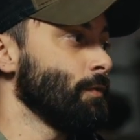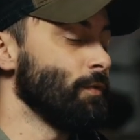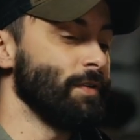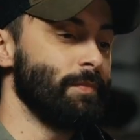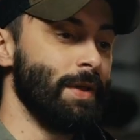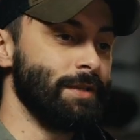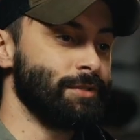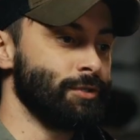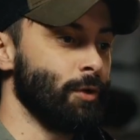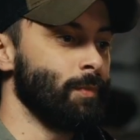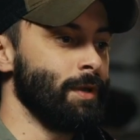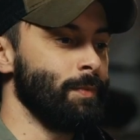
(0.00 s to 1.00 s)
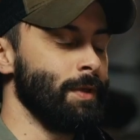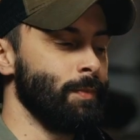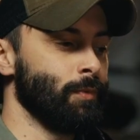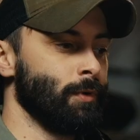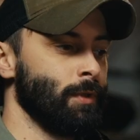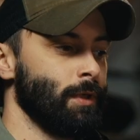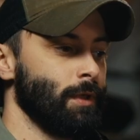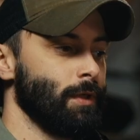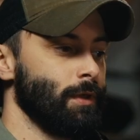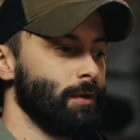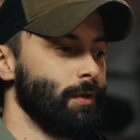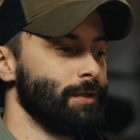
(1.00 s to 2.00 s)
We've met so many people.
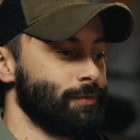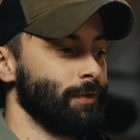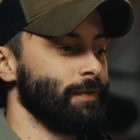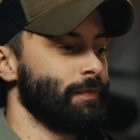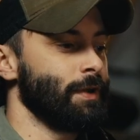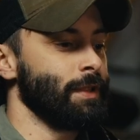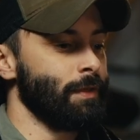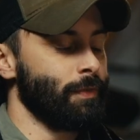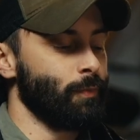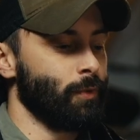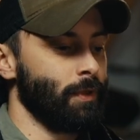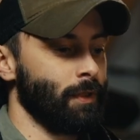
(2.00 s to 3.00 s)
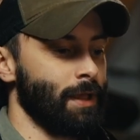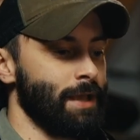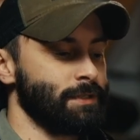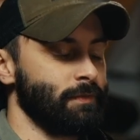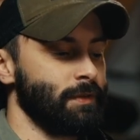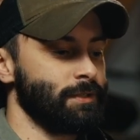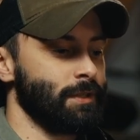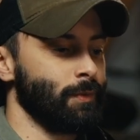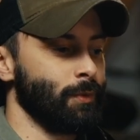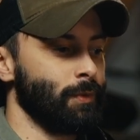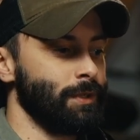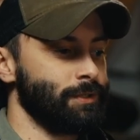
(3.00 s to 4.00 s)
It's really funny, at one of the last events that
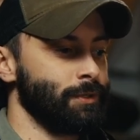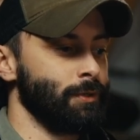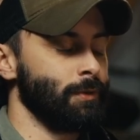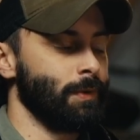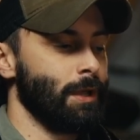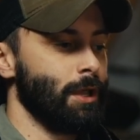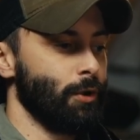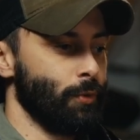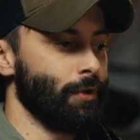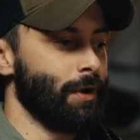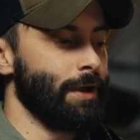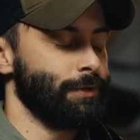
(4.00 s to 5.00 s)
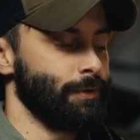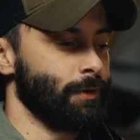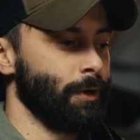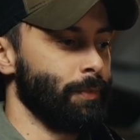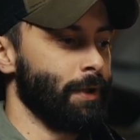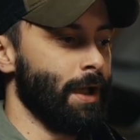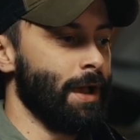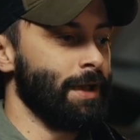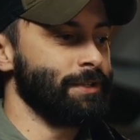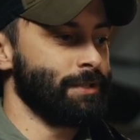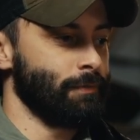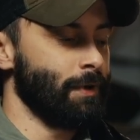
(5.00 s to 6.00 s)
we went to, we ran into a group of
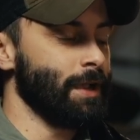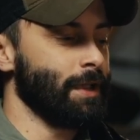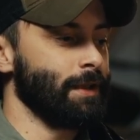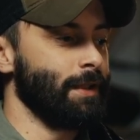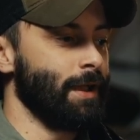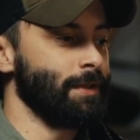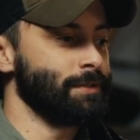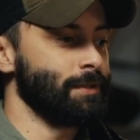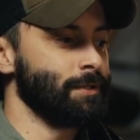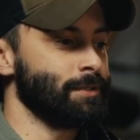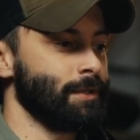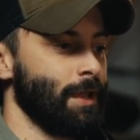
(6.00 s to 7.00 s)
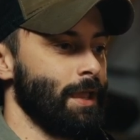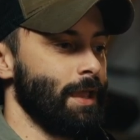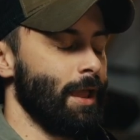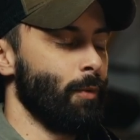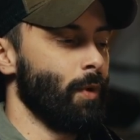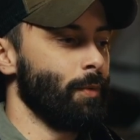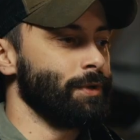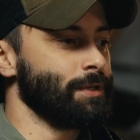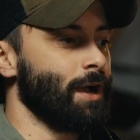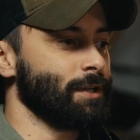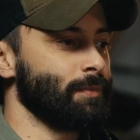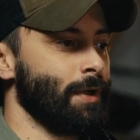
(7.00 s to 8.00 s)
guys that recognized us, and what we
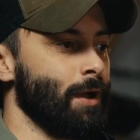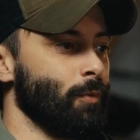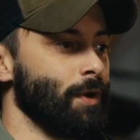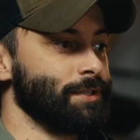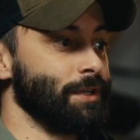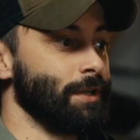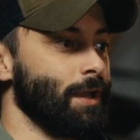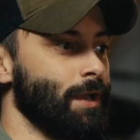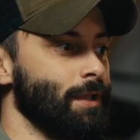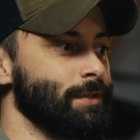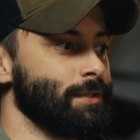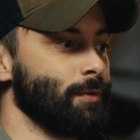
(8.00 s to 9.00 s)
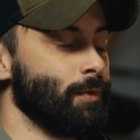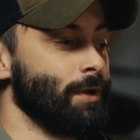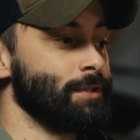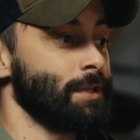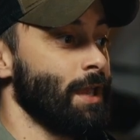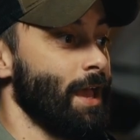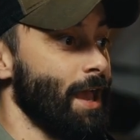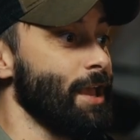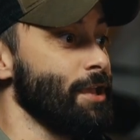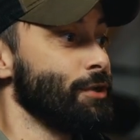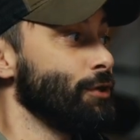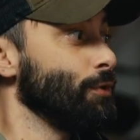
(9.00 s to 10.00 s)
talked about wasn't guns. It was,
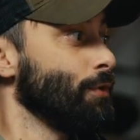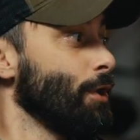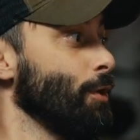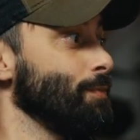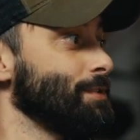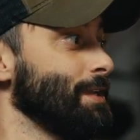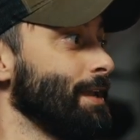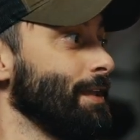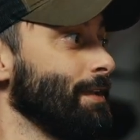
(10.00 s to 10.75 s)
hey, you're doing homesteading.